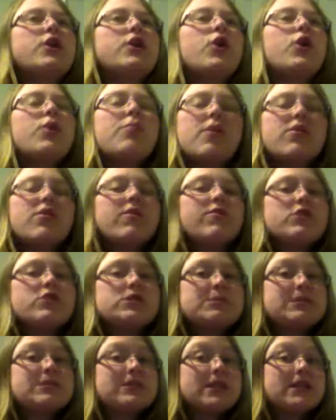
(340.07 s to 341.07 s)
So I know I'm not the
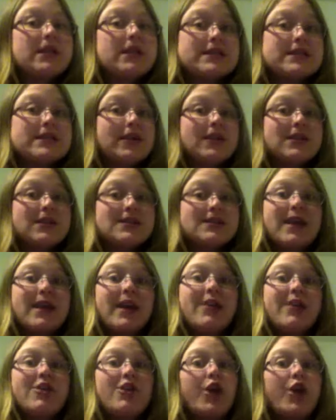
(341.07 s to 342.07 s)
first person that said this,
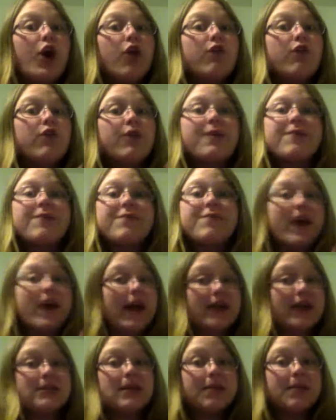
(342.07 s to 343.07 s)
and I know for a
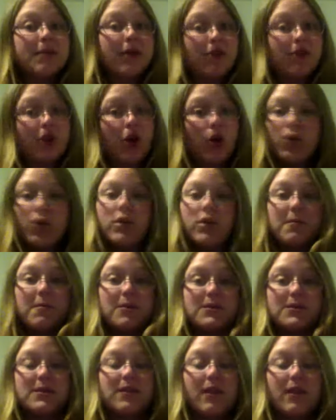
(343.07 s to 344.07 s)
fact I'm not the
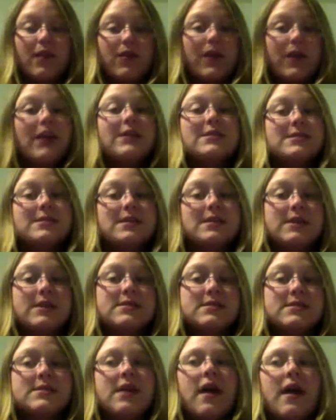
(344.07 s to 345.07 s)
only person that thinks
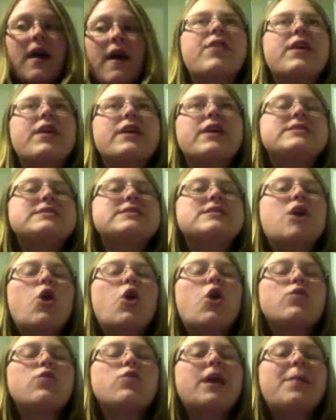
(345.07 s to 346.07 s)
this, but I think it's
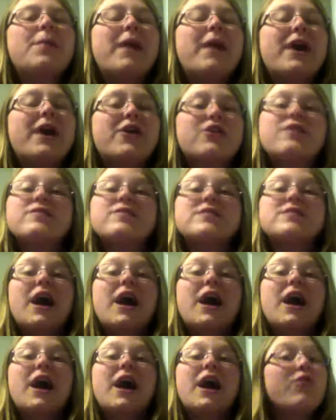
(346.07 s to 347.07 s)
only a matter of
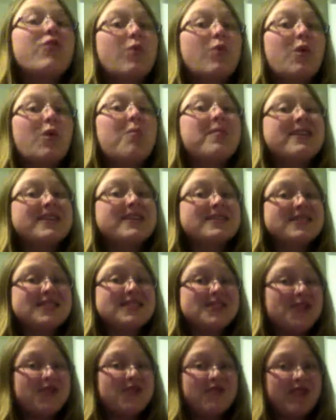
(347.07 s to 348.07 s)
time before Roman
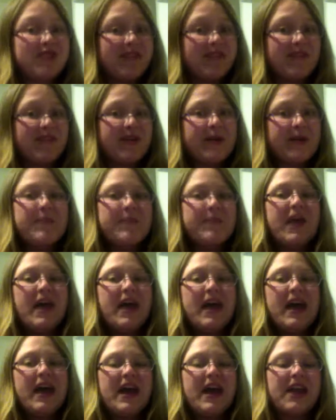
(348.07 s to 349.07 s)
gets his own flavor.
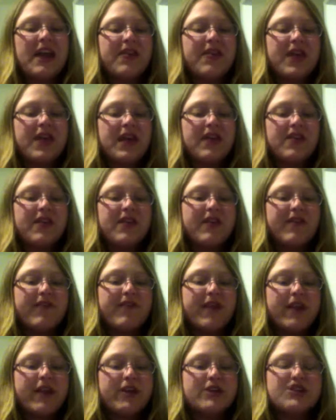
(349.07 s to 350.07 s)
And I think
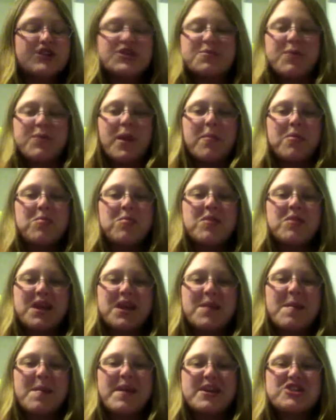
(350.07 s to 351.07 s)
the Fanders are probably
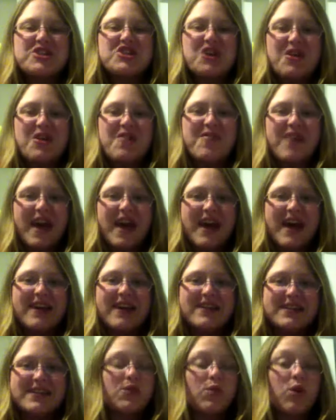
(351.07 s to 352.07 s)
going to make sure of
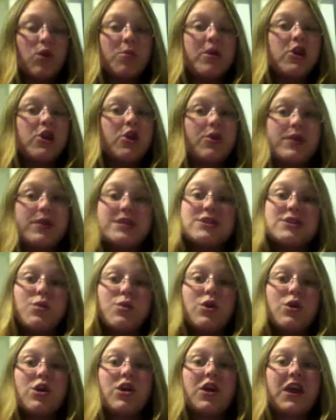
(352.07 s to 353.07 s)
that. So, Roman, no need
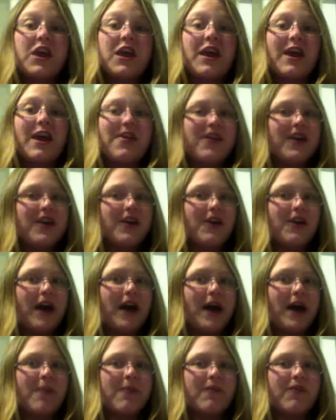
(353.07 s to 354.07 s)
to worry. I think
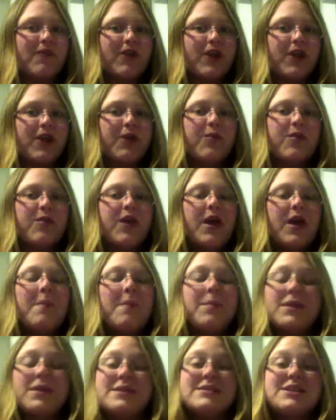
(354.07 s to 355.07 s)
it'll happen for you.
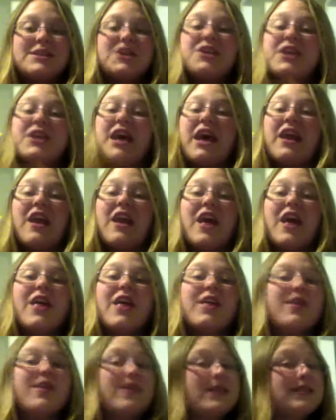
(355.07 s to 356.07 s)
But until then,
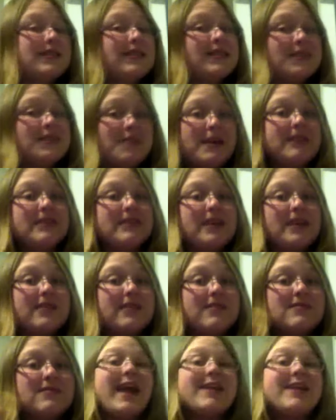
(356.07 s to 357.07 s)
this is
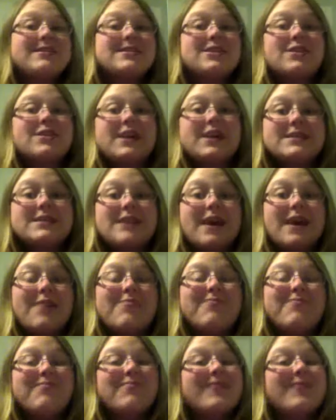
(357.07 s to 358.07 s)
amazing. And until next
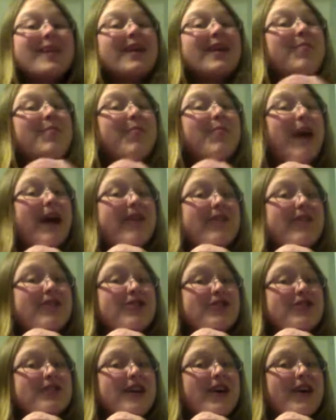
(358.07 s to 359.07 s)
time, bye,
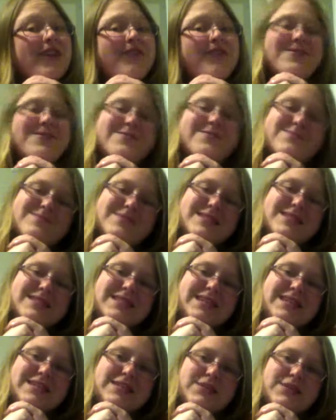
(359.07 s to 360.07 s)
future self.
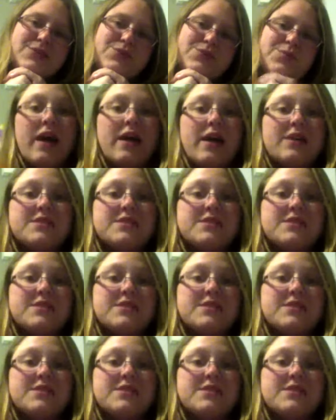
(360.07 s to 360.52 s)
See you soon.